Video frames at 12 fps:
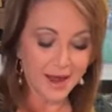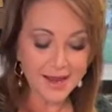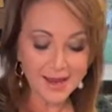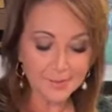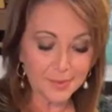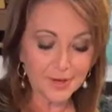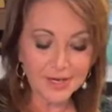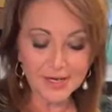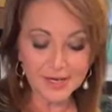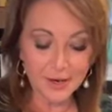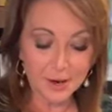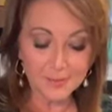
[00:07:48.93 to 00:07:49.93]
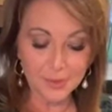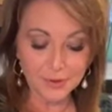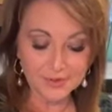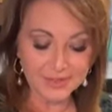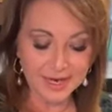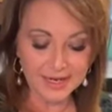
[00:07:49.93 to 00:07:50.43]
But I like putting it on
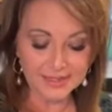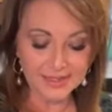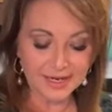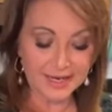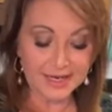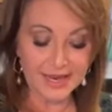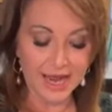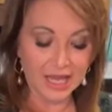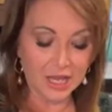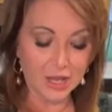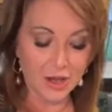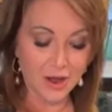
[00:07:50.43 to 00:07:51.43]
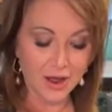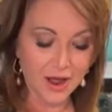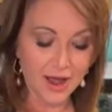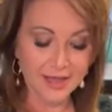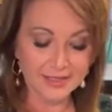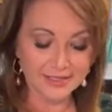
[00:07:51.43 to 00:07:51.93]
both sides so I can get
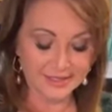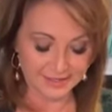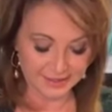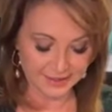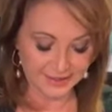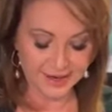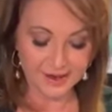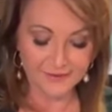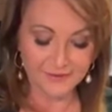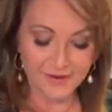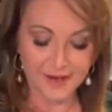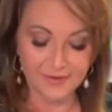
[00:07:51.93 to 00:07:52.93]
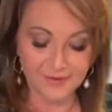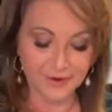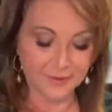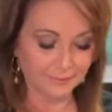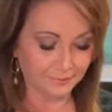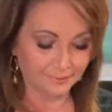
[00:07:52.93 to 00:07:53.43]
lots of
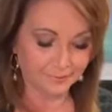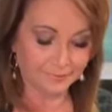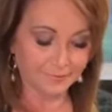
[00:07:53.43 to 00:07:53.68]
flavor.